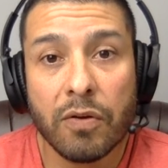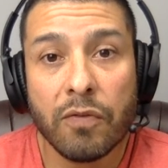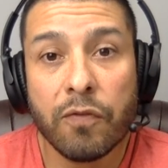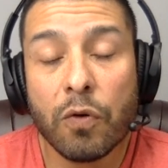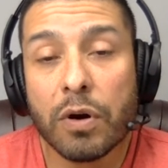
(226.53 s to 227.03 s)

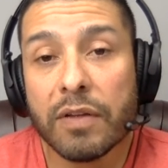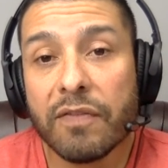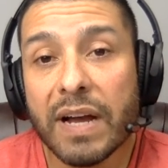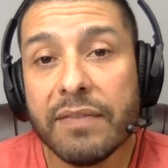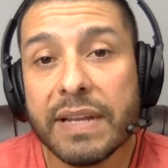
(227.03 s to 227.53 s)
4 to
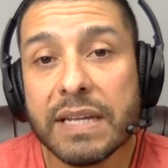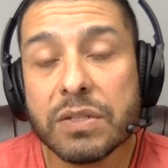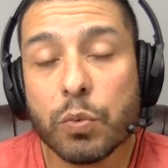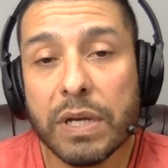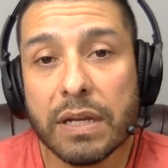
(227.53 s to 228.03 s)
5 days
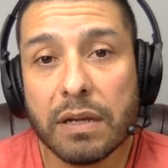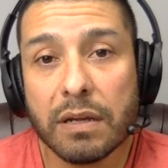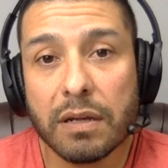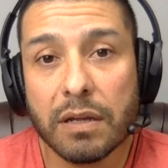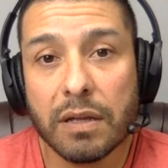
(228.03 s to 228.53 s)
a
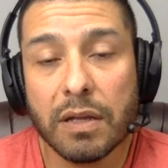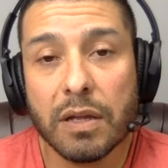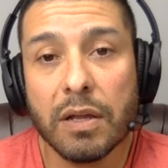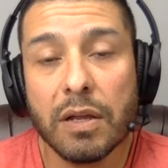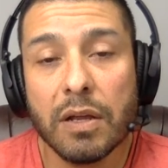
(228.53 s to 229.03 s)
week
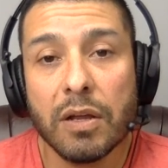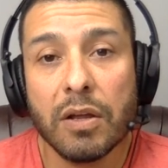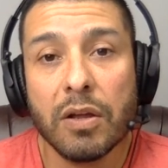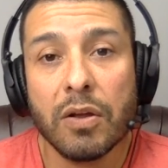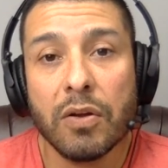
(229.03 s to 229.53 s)

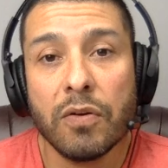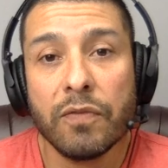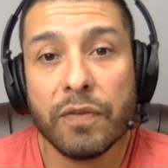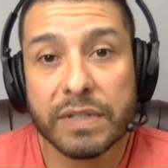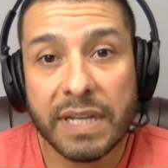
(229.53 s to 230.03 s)

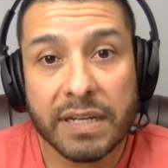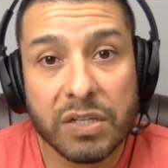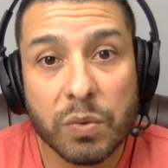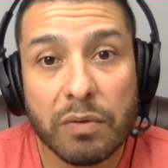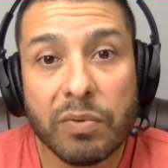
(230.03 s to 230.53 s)
for 10 to
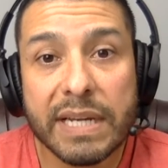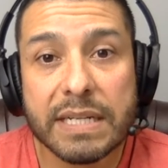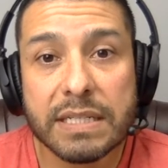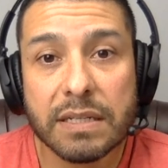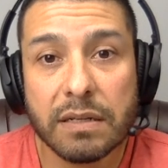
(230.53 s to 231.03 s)
12
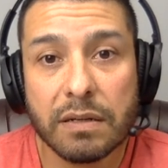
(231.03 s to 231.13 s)
weeks.